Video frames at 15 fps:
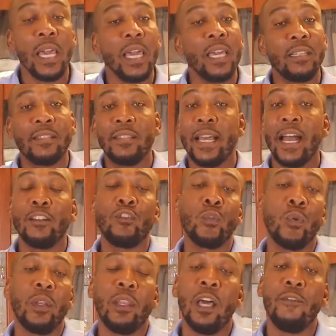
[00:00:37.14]
It's not
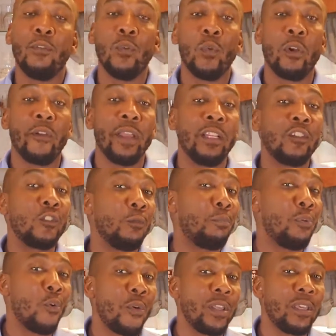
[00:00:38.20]
to a level where it's
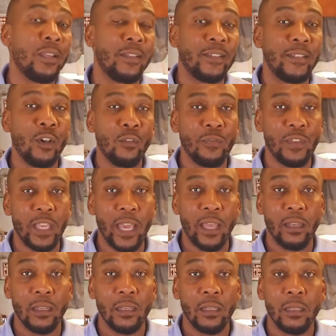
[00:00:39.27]
supporting itself
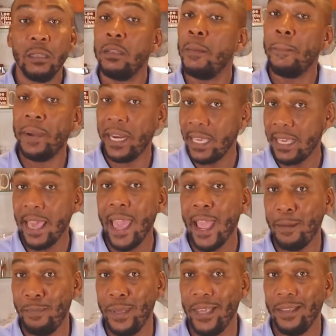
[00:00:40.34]
yet, but it
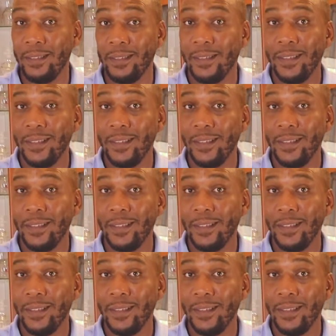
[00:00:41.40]
can be.